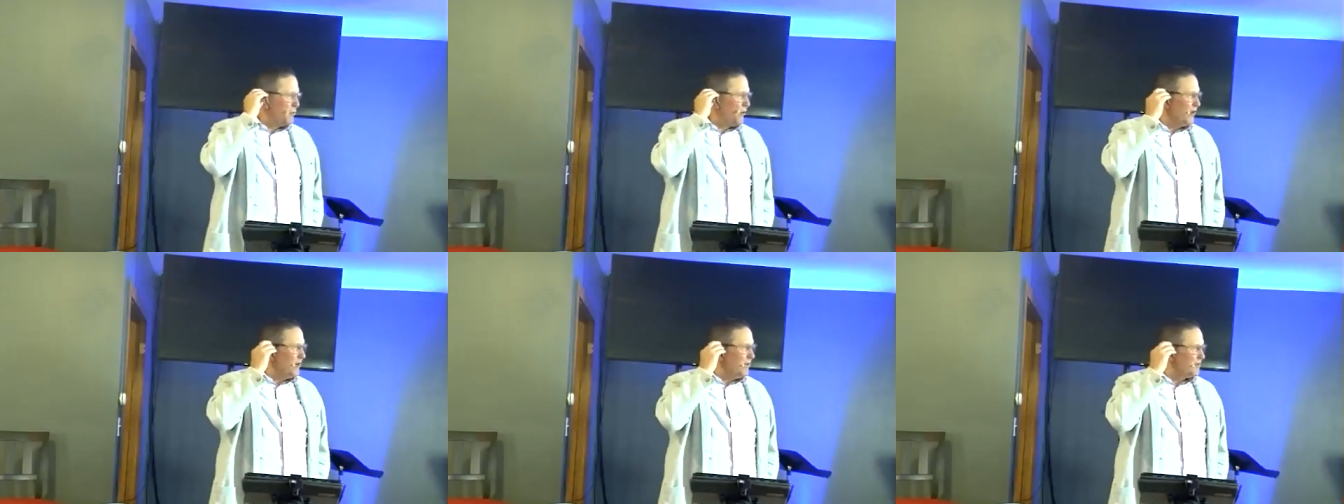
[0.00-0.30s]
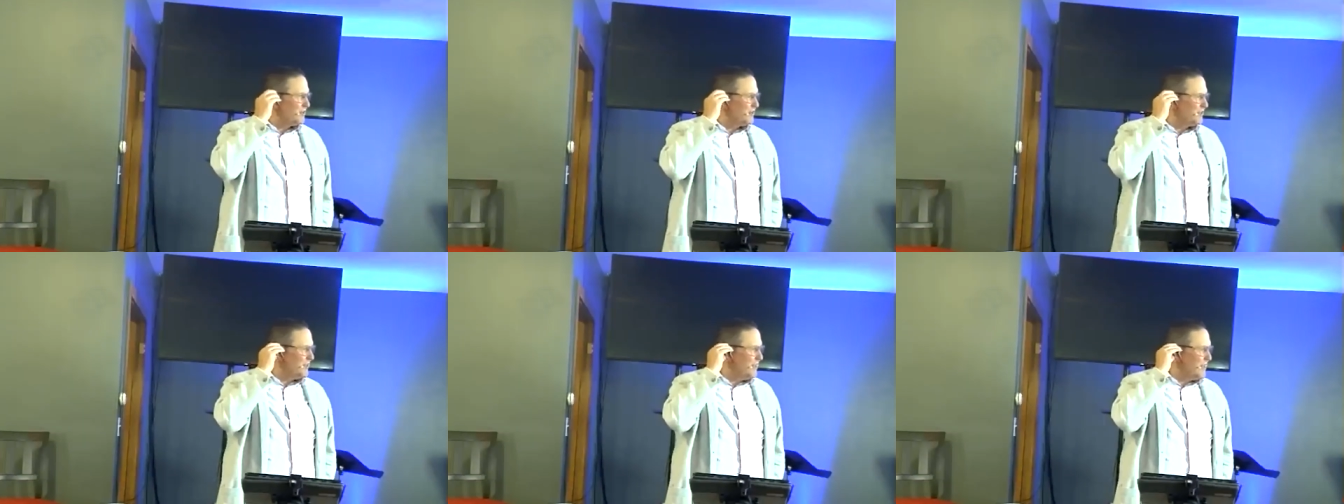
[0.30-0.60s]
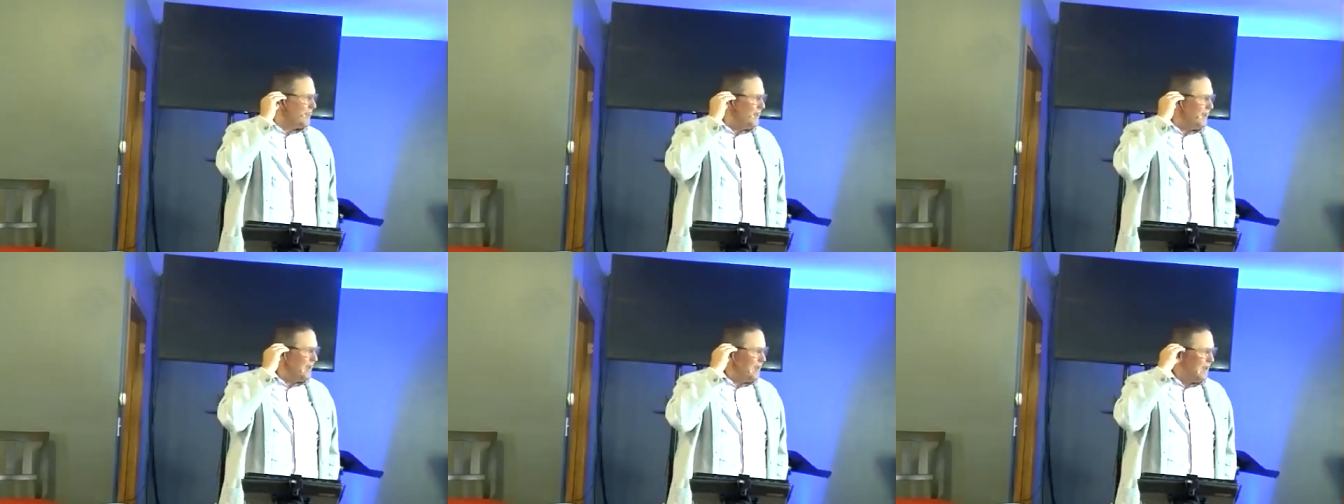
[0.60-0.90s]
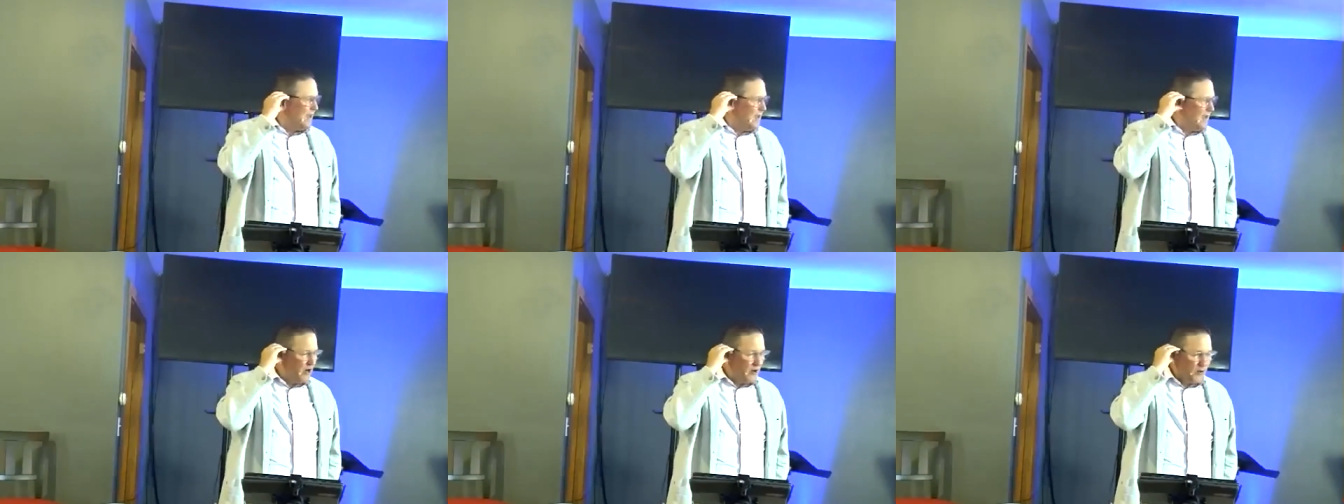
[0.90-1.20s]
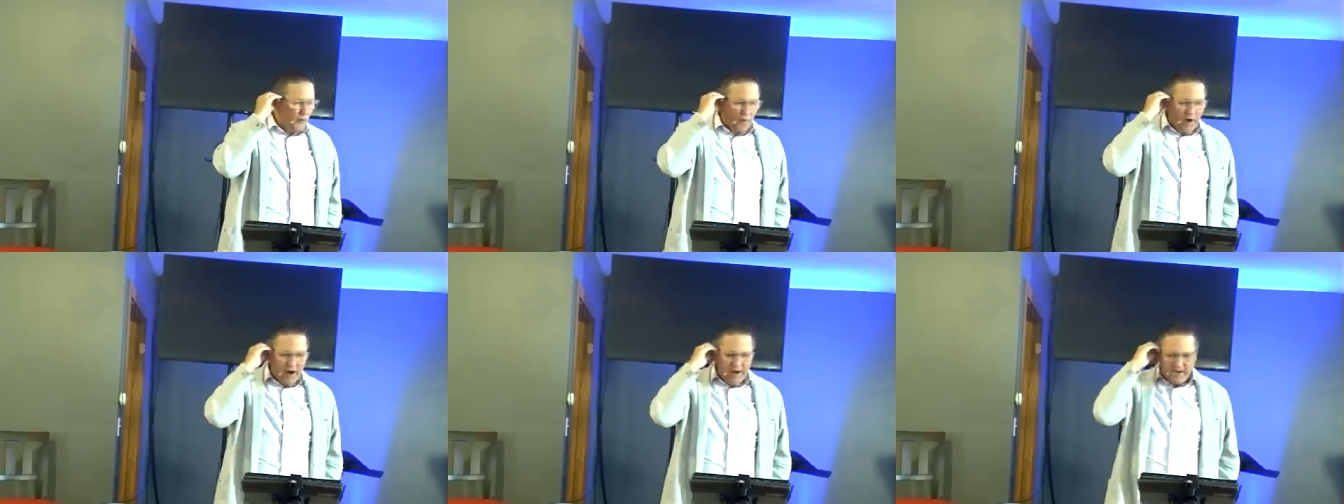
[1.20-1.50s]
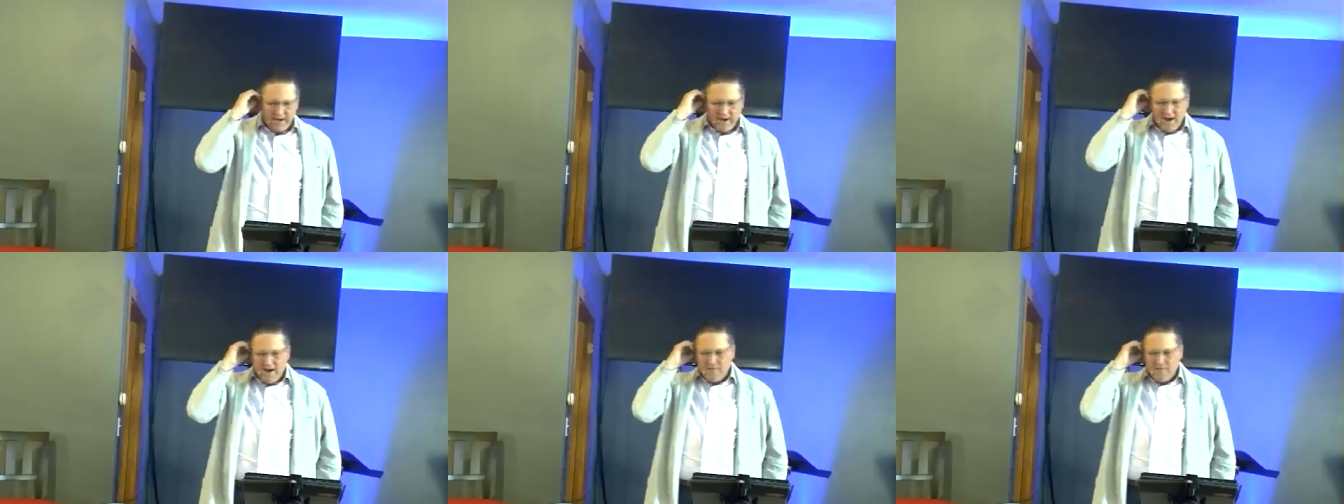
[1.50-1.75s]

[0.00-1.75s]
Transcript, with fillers: we're going to see a great